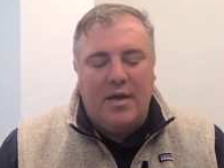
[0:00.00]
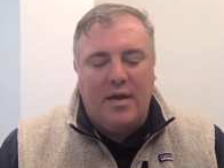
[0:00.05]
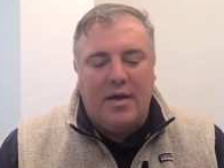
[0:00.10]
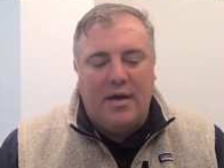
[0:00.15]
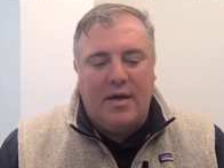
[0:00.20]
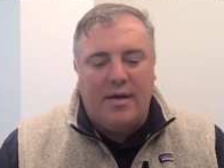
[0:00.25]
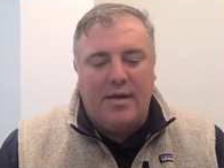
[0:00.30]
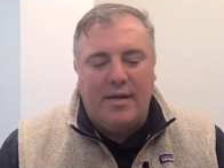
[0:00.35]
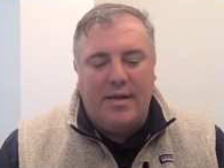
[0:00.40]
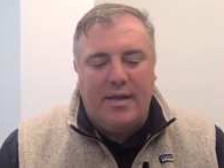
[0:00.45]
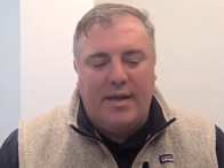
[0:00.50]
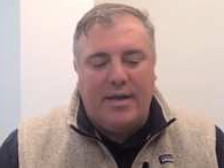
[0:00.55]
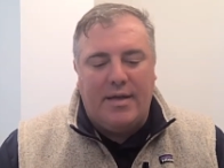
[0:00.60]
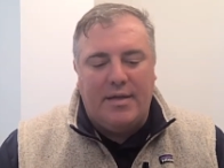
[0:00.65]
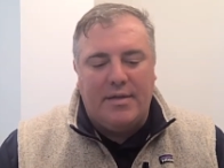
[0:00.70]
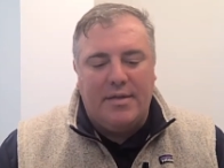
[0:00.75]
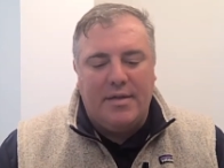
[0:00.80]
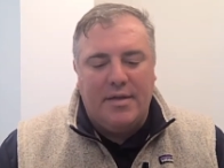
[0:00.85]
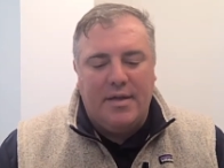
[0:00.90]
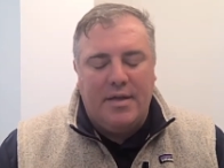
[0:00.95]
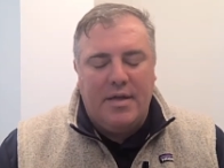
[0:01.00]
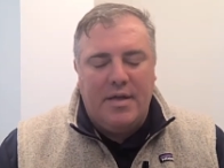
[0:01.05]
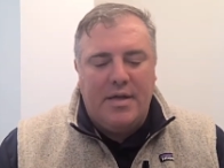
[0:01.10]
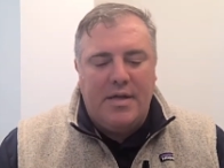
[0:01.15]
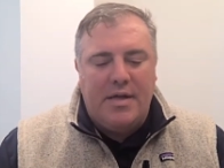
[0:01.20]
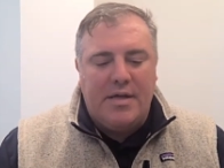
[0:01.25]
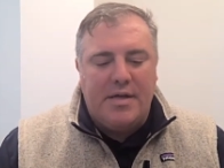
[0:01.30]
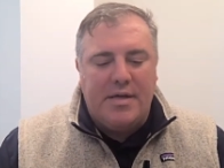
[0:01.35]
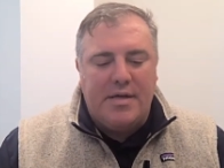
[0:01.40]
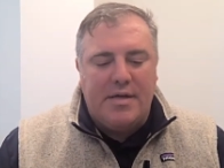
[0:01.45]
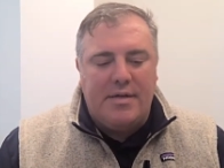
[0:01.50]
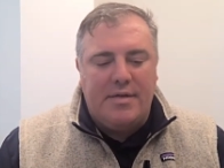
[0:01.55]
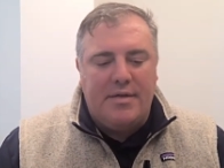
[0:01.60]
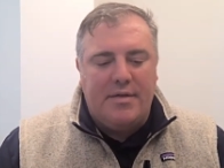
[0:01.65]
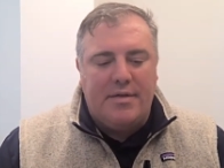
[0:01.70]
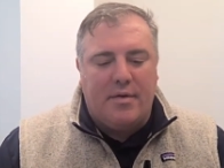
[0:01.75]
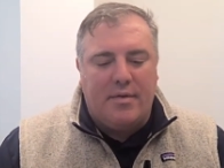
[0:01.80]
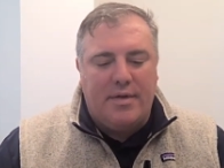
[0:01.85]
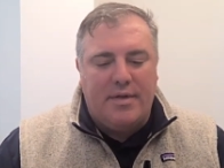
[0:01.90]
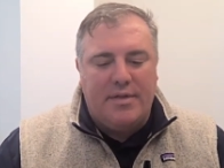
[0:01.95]
And
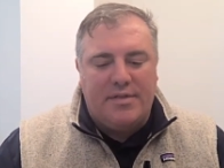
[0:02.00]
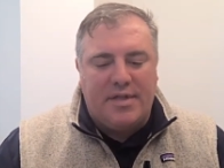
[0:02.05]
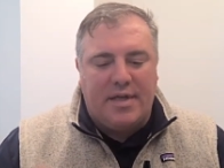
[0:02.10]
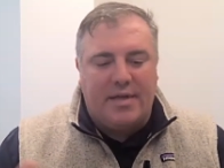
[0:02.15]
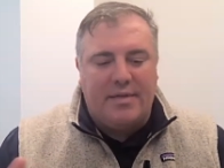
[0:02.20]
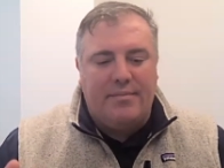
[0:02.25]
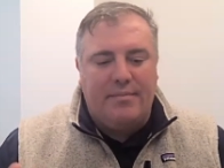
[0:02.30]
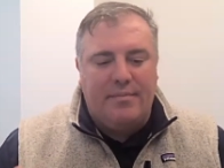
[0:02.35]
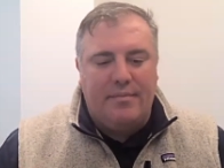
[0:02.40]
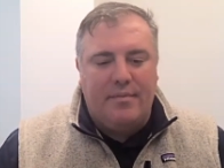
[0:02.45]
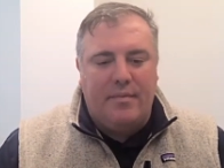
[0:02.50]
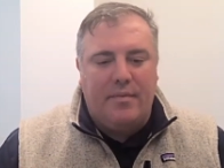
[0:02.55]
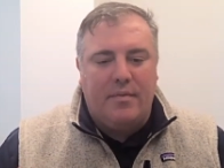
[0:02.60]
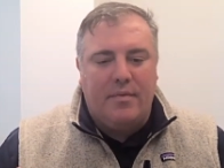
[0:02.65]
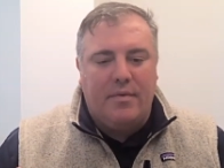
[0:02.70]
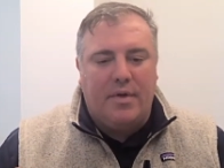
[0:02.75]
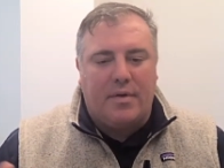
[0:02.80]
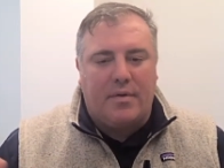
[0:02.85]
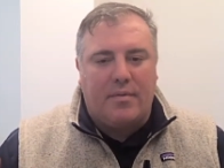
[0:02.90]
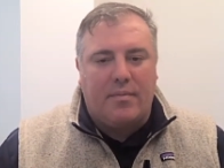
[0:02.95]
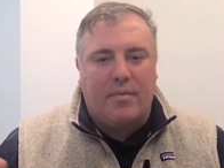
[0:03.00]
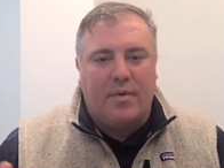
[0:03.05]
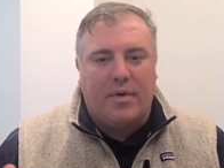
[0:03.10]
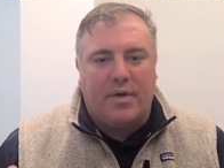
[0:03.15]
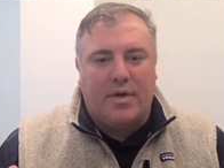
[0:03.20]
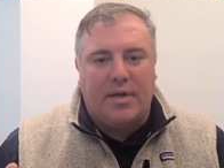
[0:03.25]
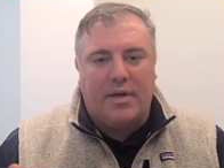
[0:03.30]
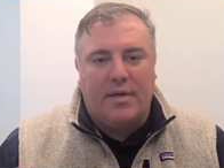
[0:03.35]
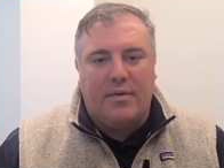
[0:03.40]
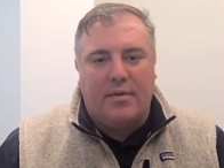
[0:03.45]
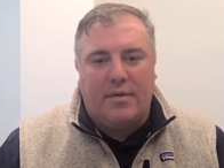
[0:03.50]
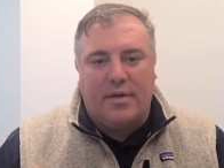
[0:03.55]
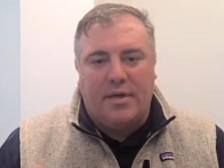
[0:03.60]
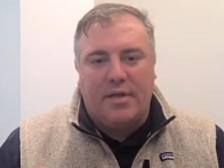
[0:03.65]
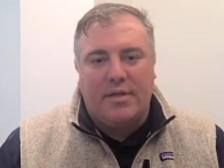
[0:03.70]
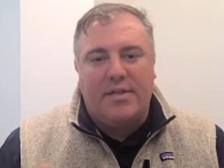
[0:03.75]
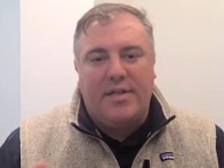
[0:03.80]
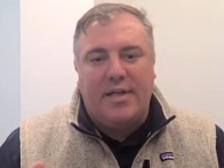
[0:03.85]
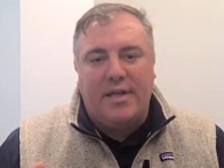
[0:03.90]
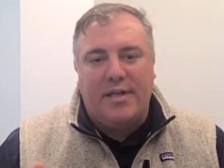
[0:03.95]
he said, look, we're going to
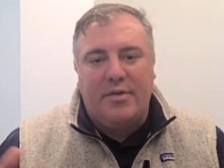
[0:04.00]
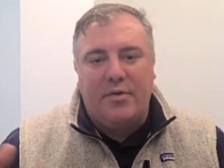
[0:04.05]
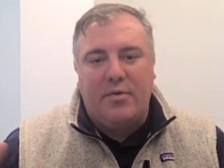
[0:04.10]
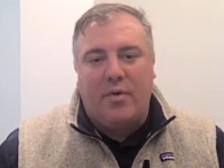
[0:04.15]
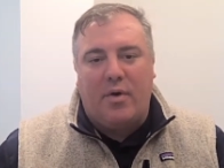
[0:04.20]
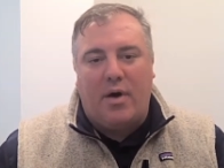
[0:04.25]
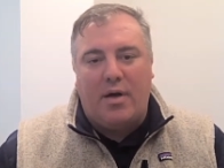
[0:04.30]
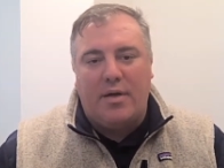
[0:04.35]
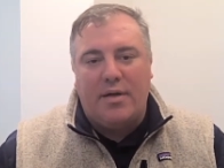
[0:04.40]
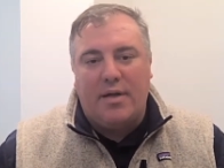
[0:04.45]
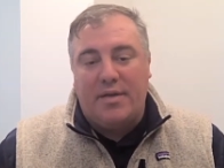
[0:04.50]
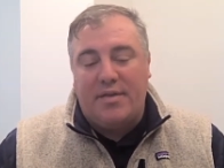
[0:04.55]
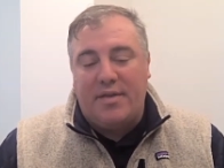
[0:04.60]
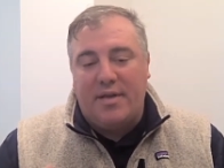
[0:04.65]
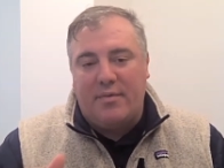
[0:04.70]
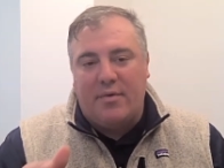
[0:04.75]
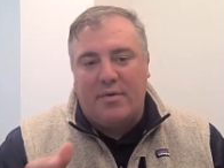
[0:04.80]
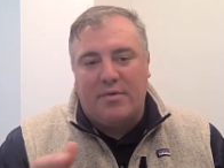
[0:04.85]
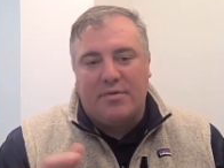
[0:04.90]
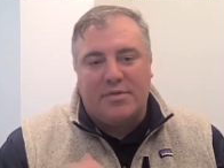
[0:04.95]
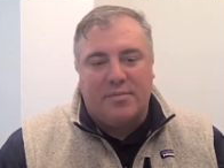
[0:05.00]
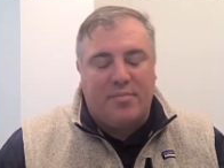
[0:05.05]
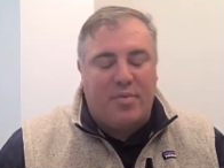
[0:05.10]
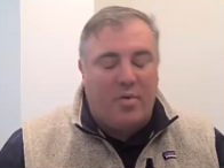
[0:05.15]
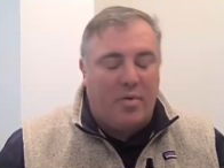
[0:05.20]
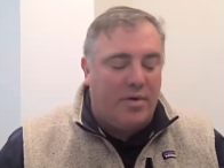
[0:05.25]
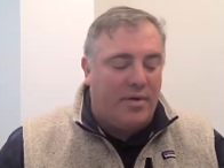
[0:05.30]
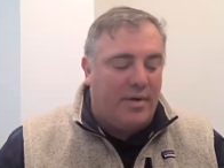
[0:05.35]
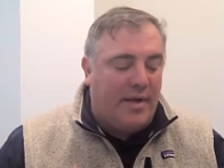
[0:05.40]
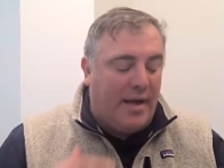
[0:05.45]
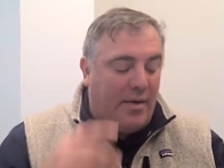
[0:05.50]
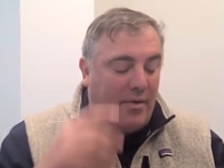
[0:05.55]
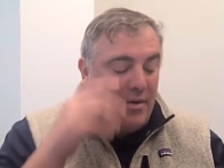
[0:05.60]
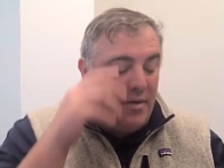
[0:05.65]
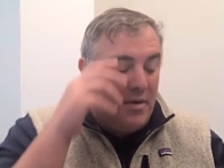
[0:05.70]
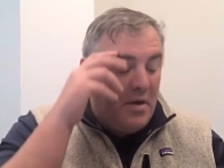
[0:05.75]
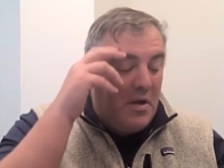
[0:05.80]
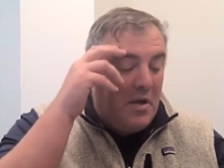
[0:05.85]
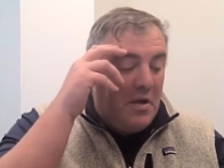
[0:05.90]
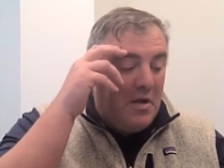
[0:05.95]
continue on. And I think what was important,
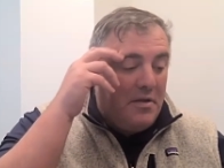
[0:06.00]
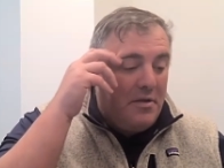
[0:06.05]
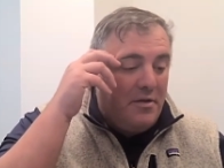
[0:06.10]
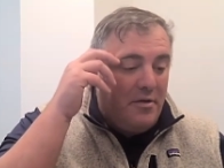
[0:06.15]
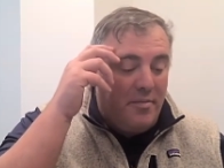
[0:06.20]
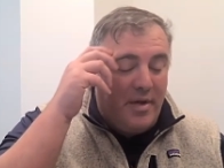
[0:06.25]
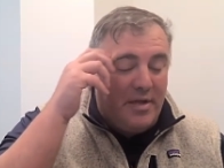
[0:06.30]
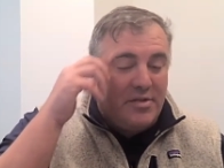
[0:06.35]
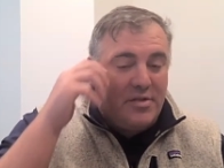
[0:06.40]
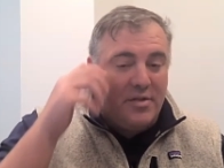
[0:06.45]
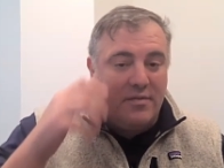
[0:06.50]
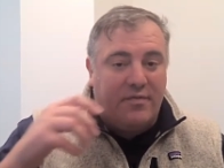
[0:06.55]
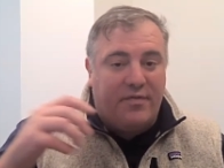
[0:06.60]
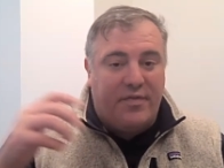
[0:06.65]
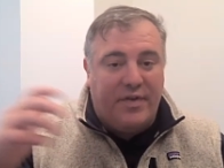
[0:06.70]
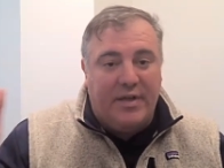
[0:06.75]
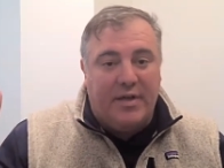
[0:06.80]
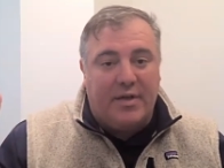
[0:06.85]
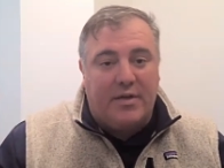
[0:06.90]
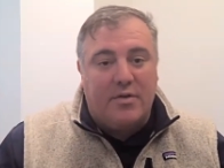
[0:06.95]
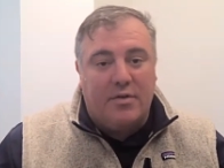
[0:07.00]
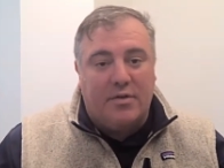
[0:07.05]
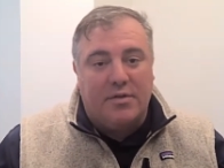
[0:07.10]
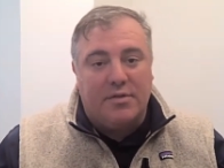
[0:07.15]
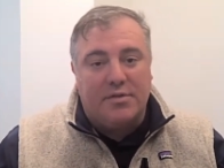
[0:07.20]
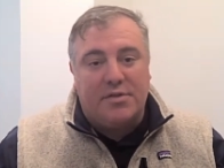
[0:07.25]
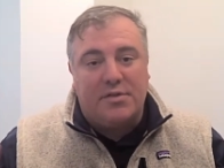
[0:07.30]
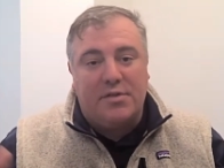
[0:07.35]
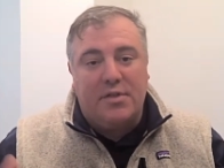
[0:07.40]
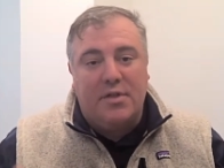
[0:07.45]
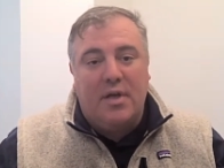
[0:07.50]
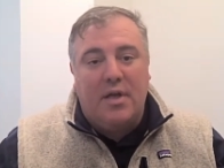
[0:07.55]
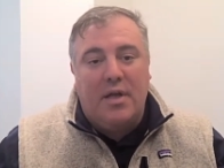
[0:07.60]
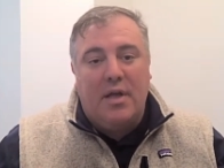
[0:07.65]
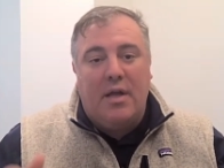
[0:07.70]
Howard, you mentioned vehicles,